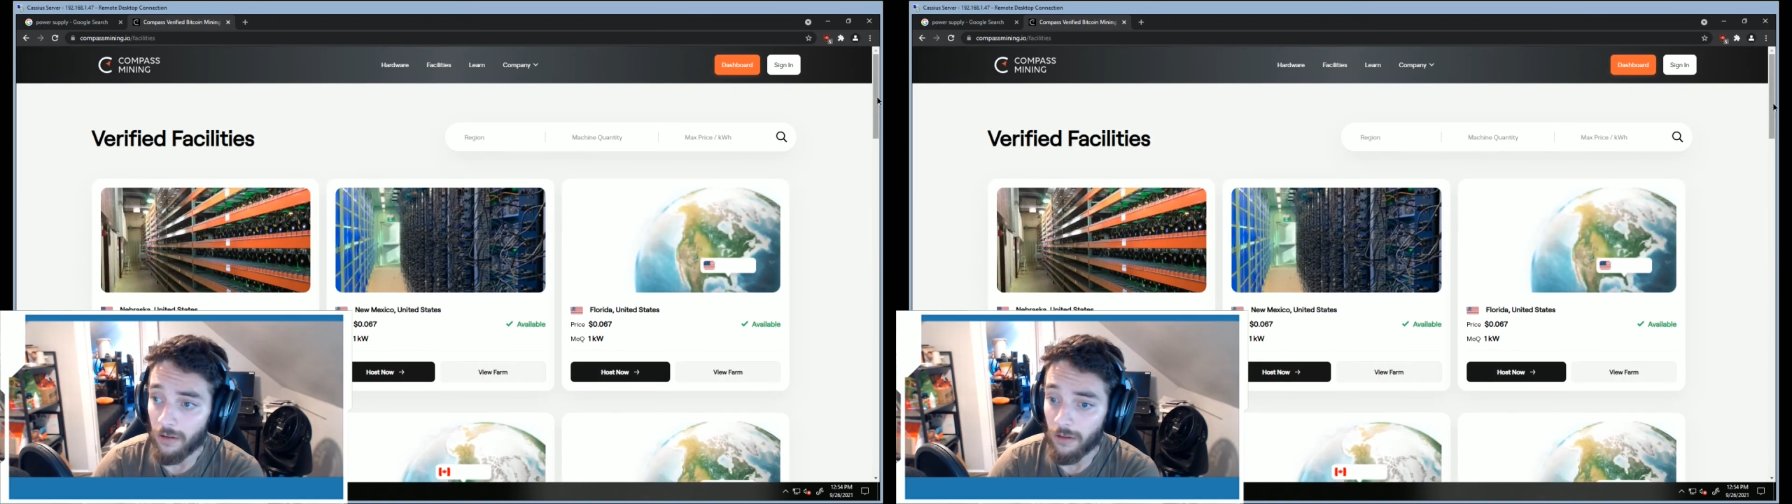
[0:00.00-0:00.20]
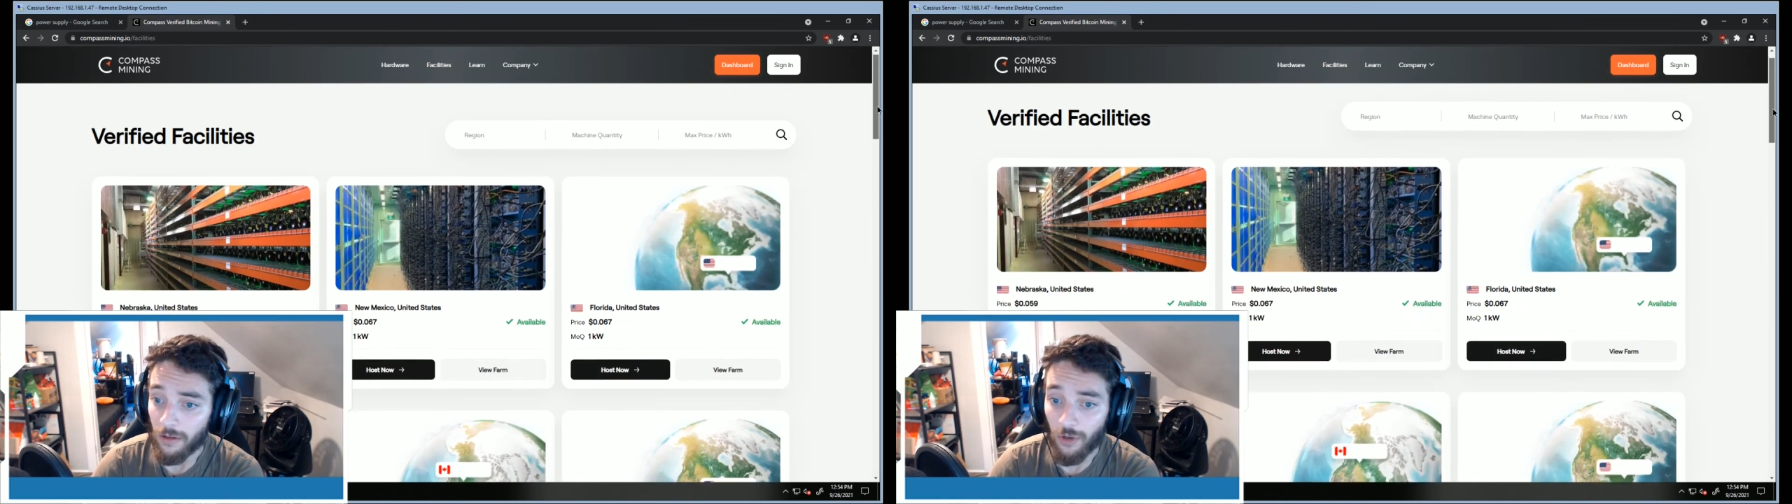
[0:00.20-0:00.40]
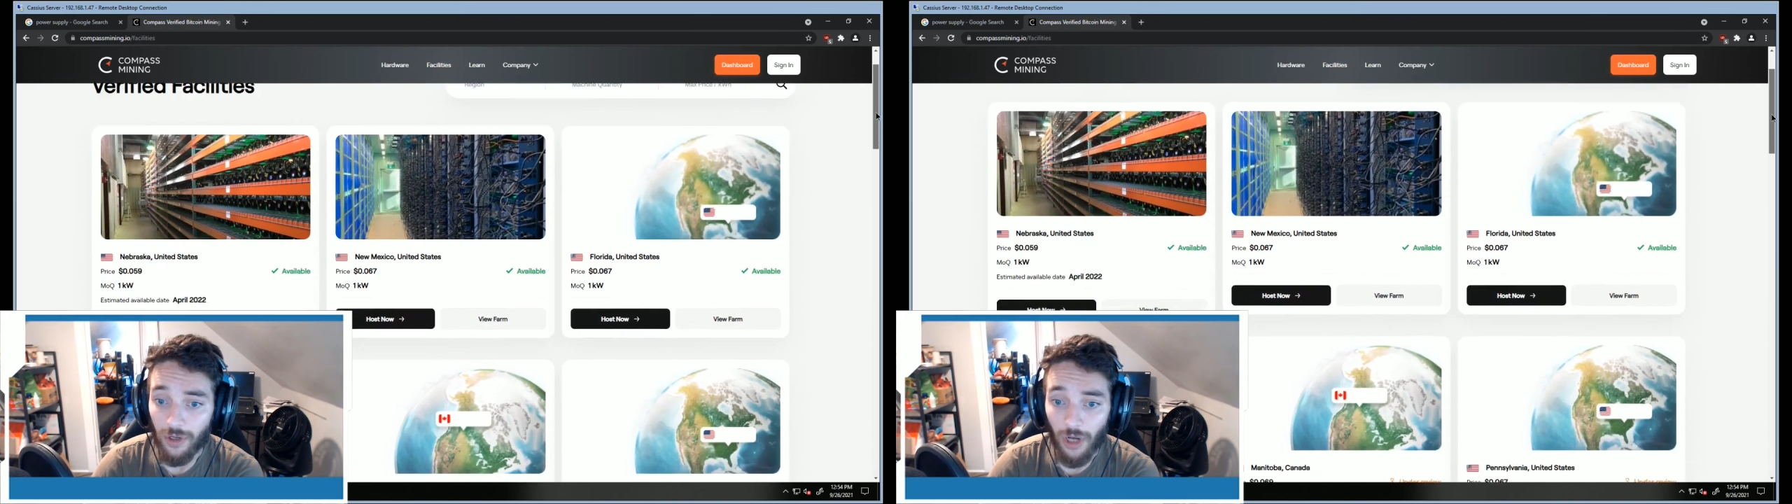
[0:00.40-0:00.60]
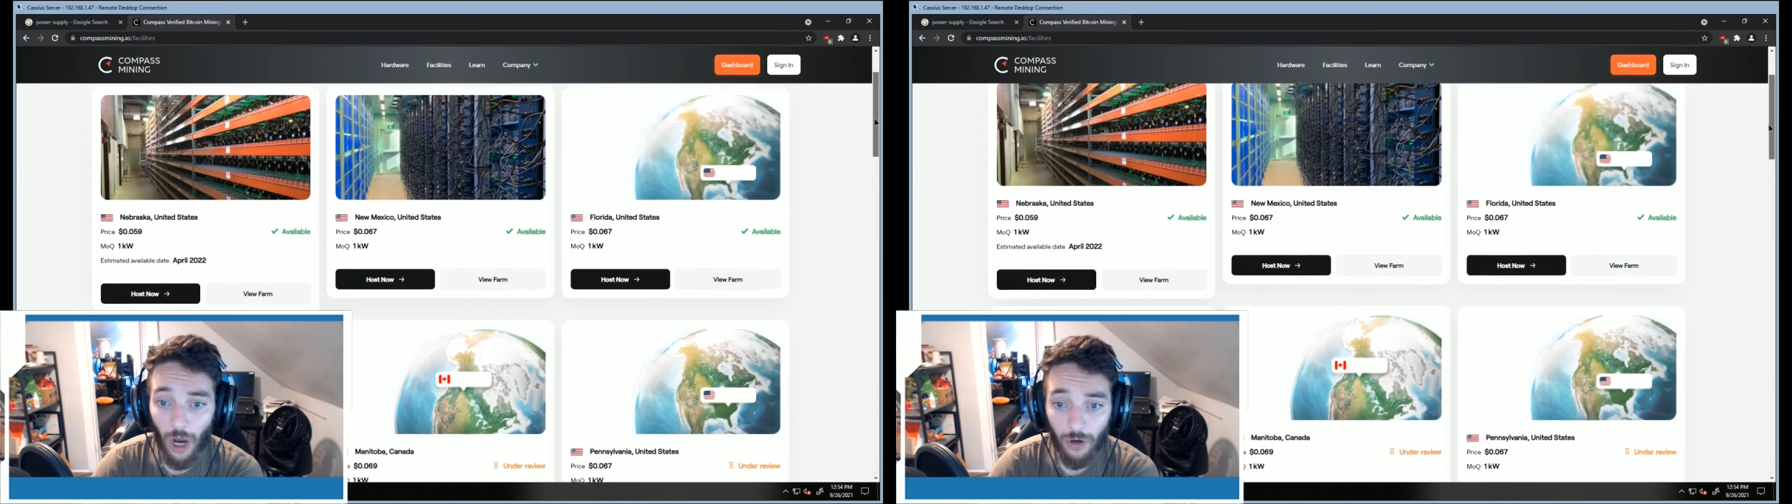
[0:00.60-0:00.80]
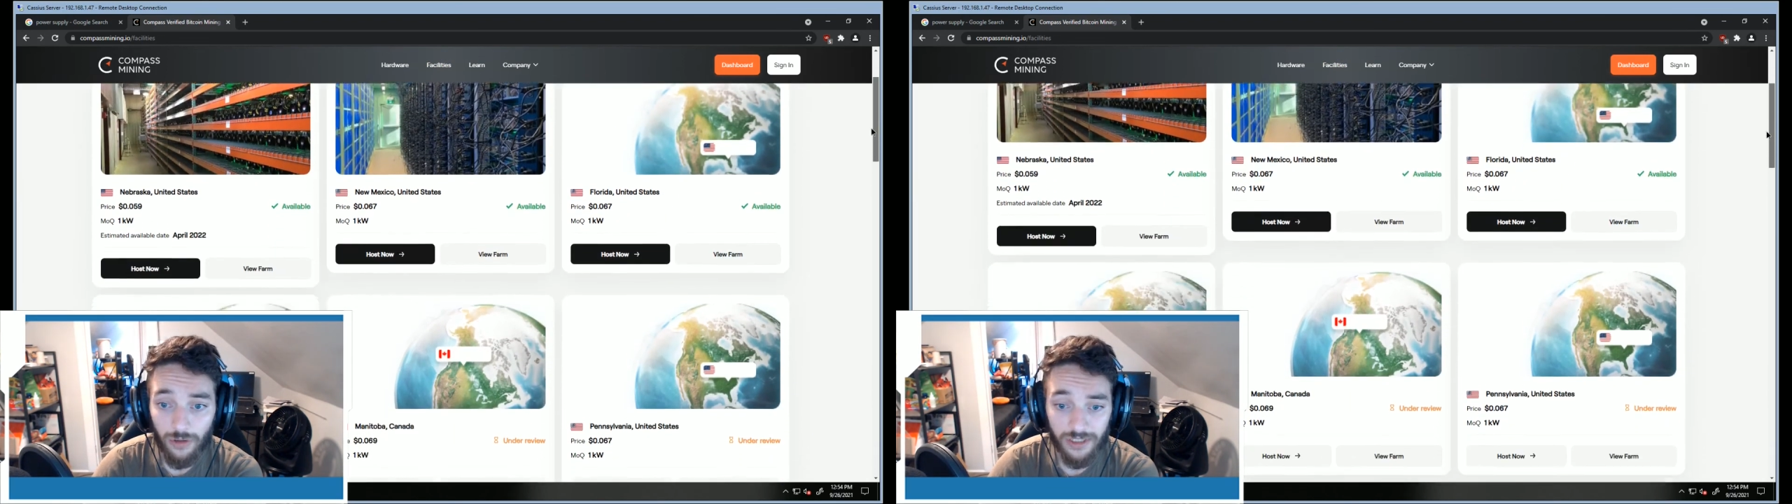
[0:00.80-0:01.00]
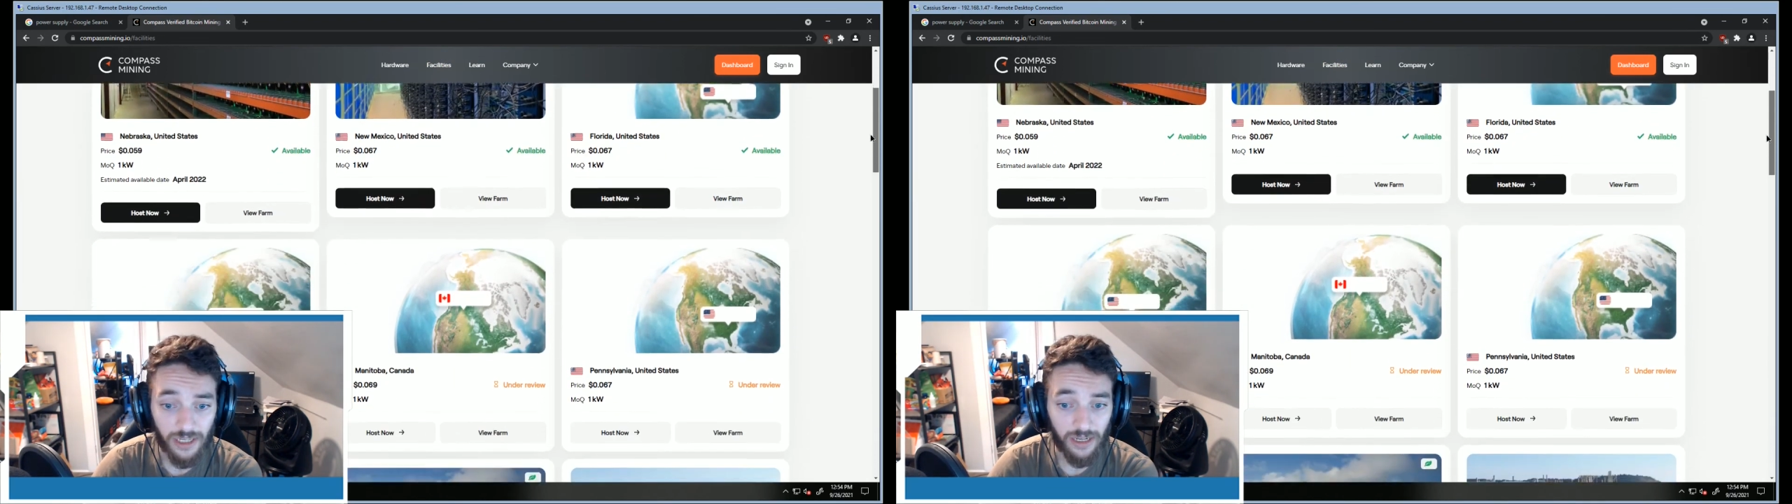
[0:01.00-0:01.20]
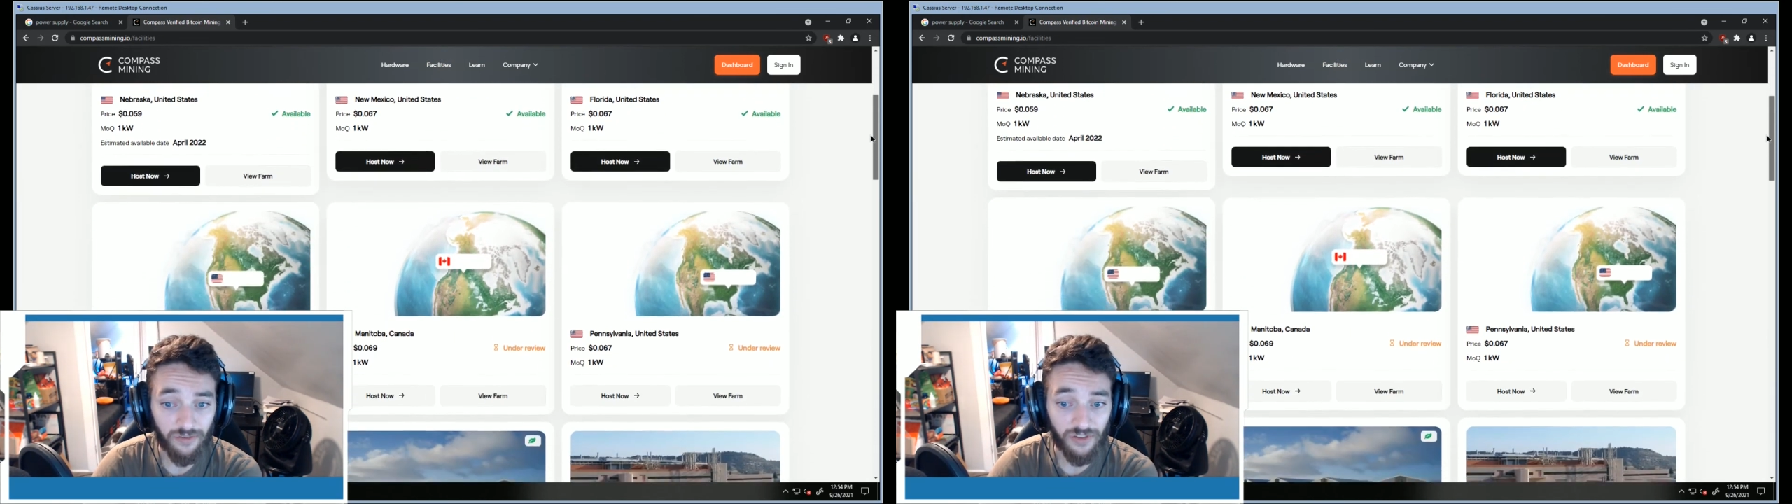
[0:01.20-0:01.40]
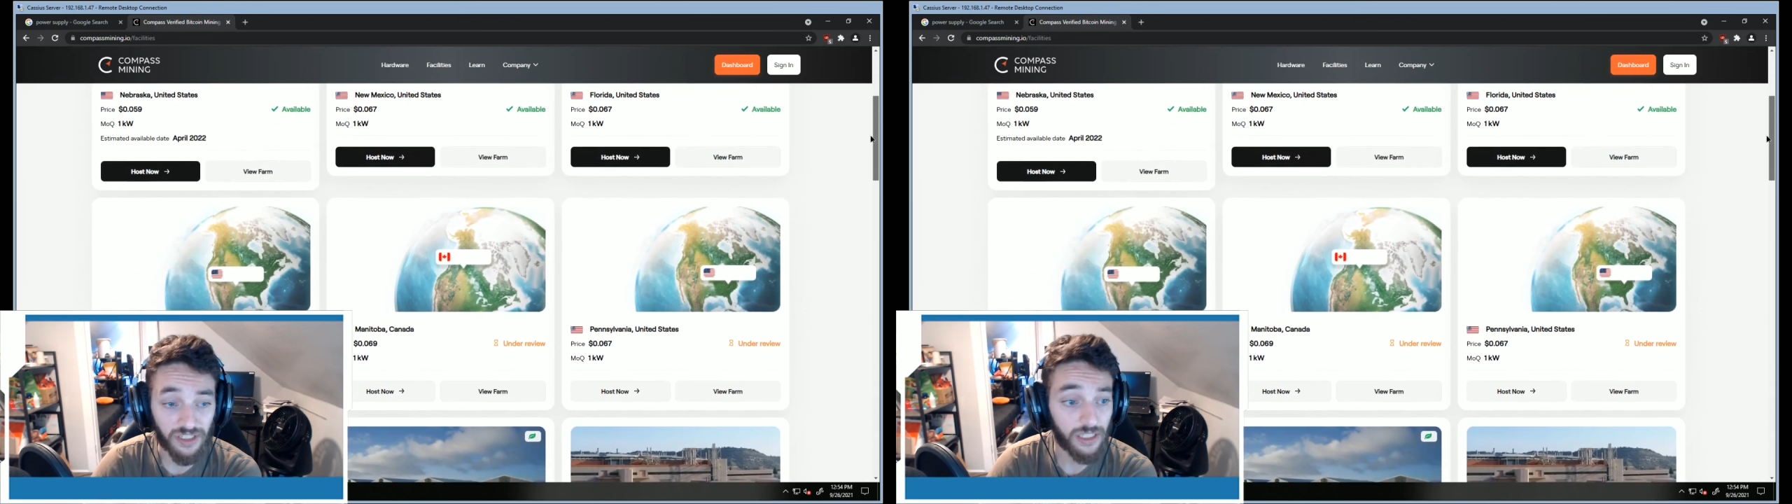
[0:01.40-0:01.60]
you can host it in
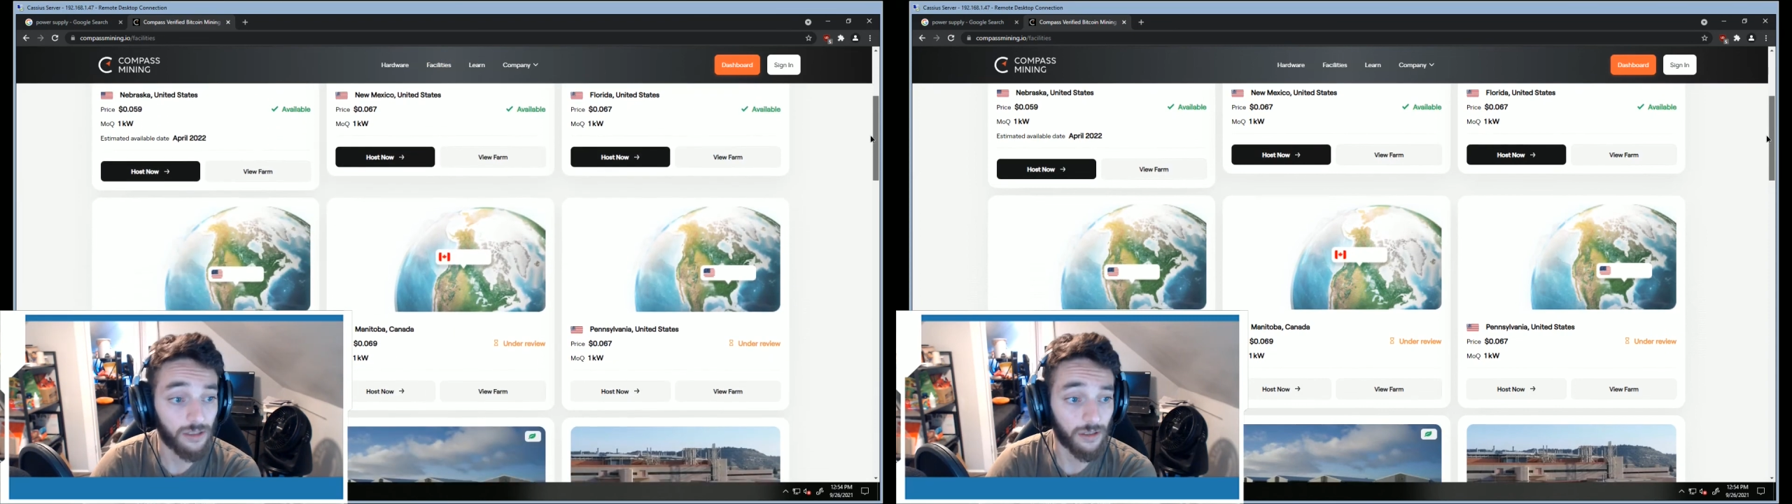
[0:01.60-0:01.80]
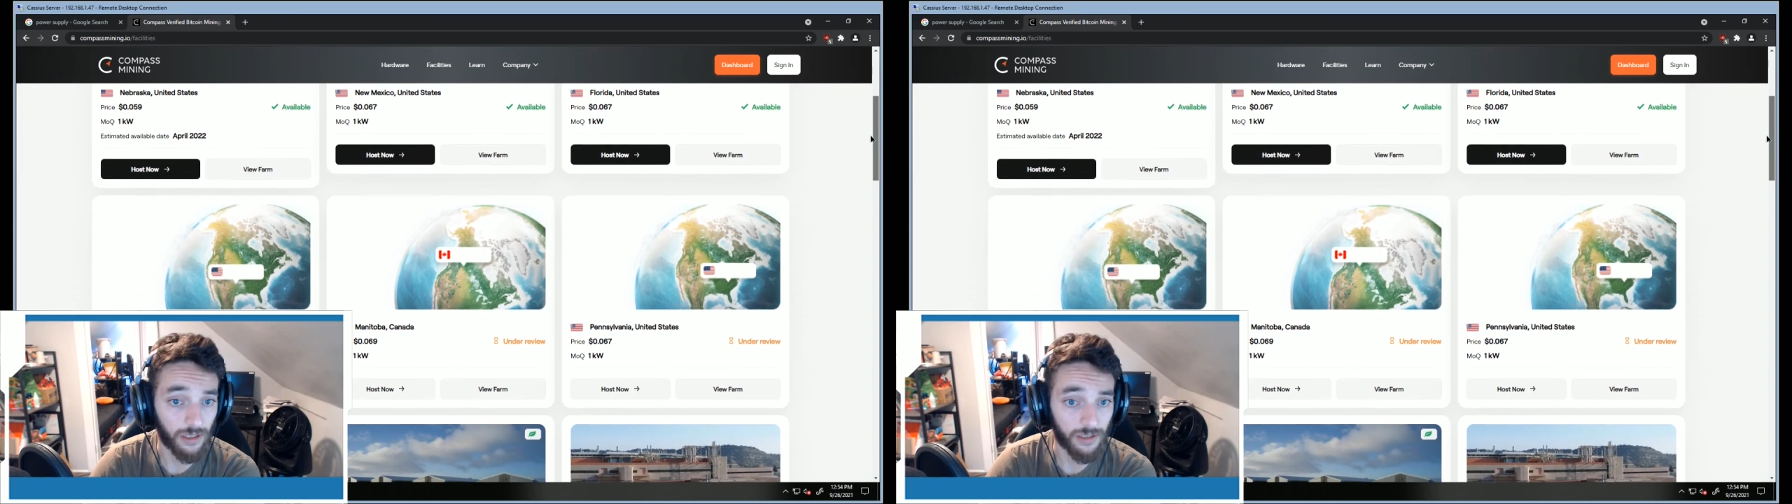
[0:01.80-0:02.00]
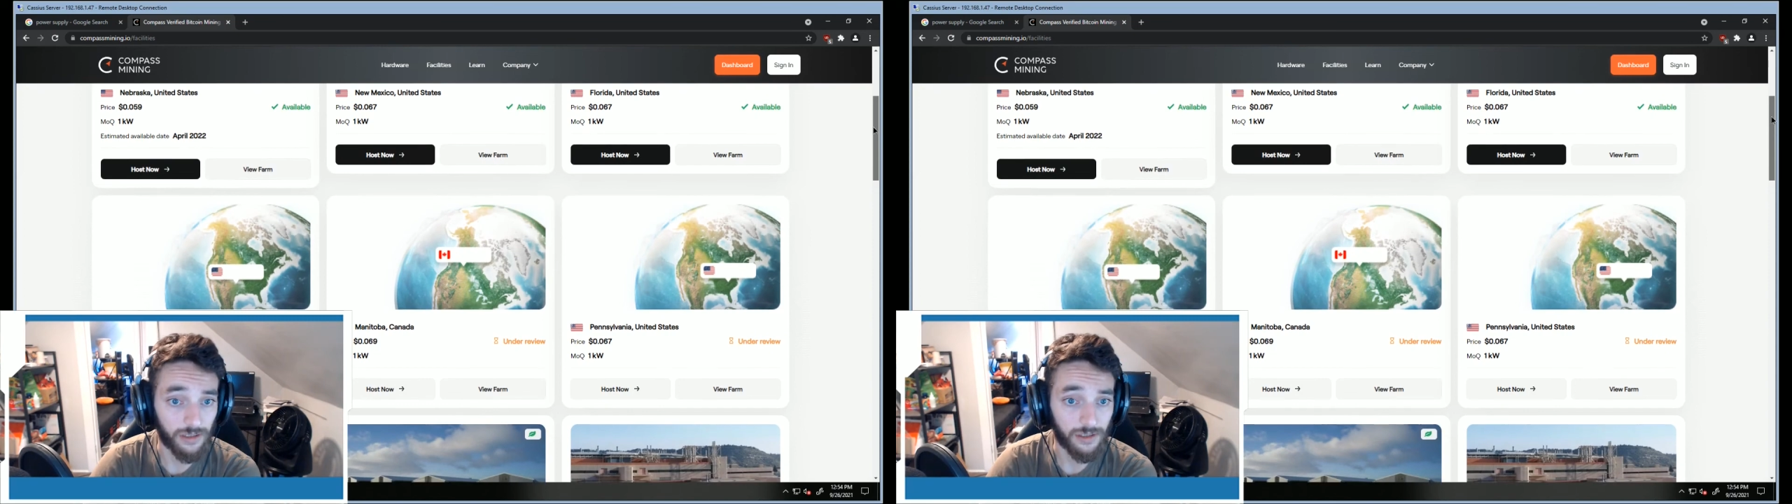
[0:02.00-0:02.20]
facilities.